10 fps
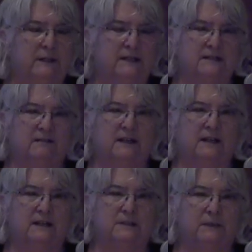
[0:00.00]
because of the
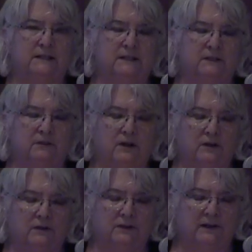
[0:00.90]
unexpected
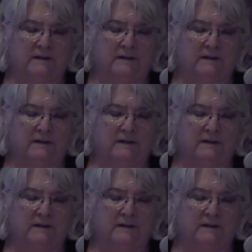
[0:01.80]
growth.